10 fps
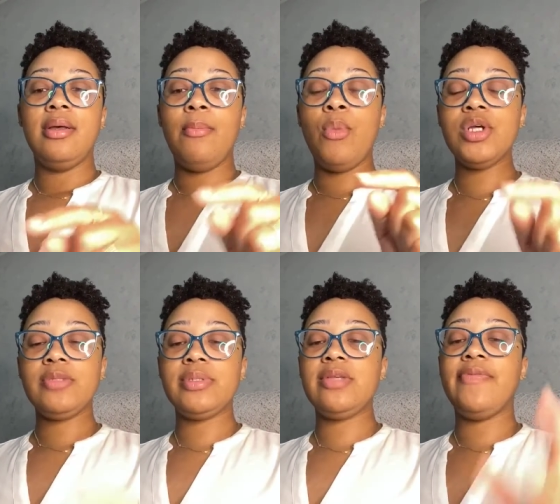more
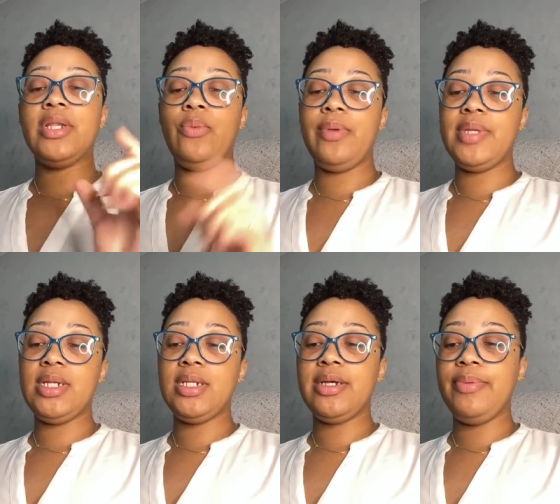specifically women in
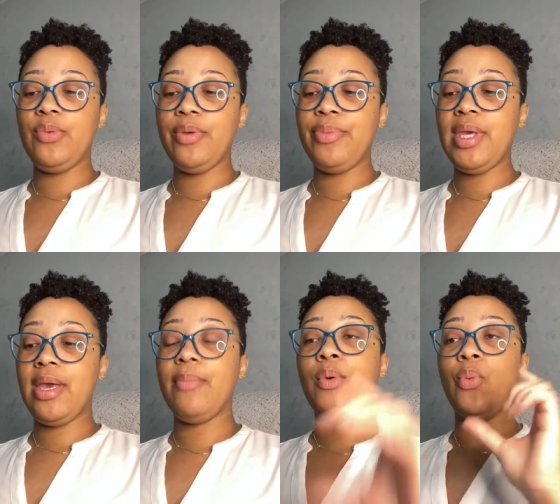the
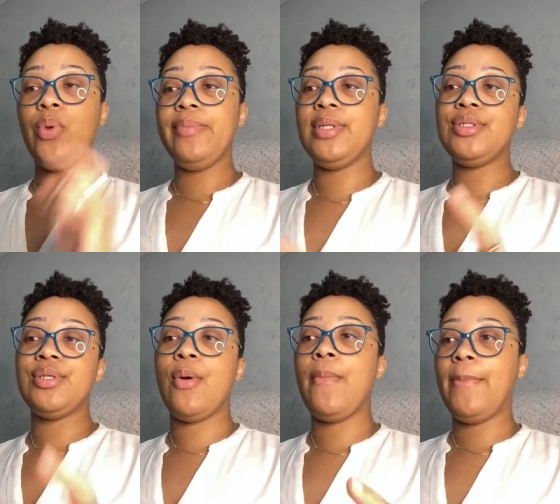WNBA, but women
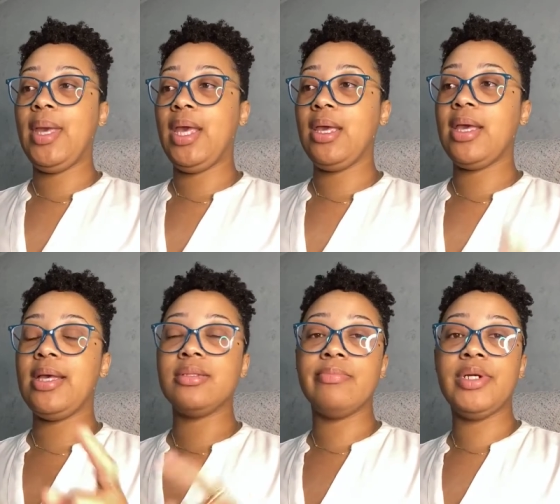don't make
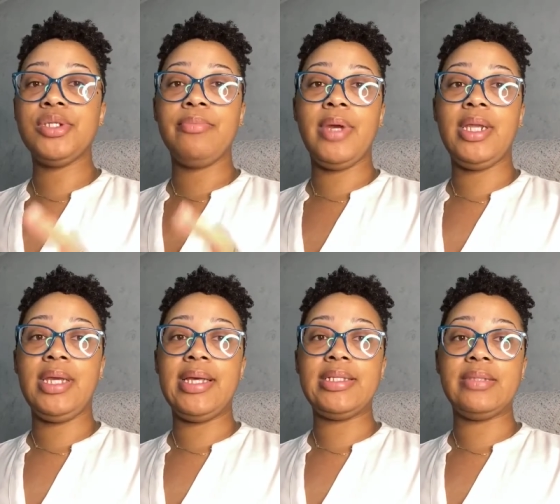as much money
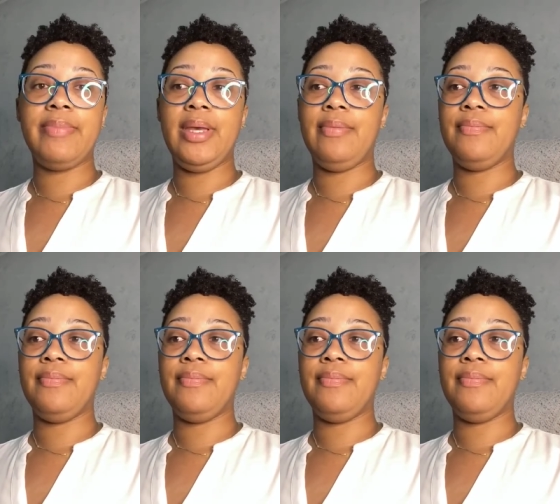as men.